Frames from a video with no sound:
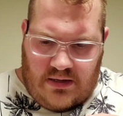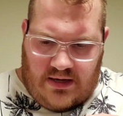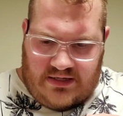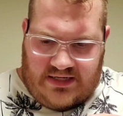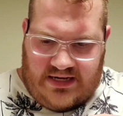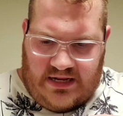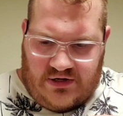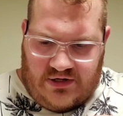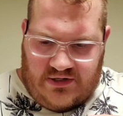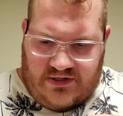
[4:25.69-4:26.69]
A lot of
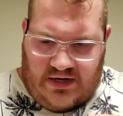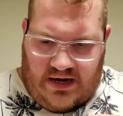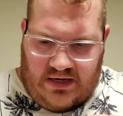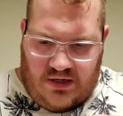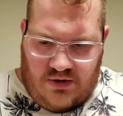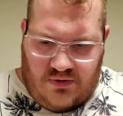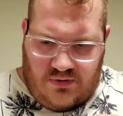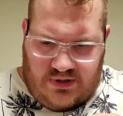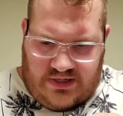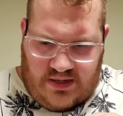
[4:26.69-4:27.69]
teenagers I
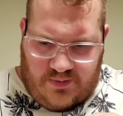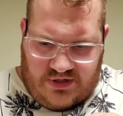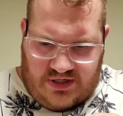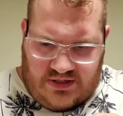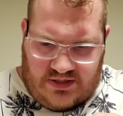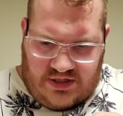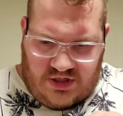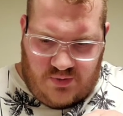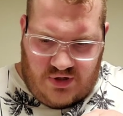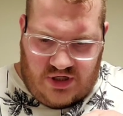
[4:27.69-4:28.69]
knew did a bunch of
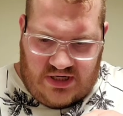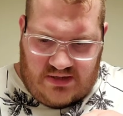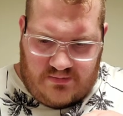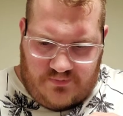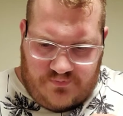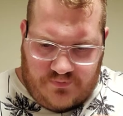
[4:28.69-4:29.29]
stupid shit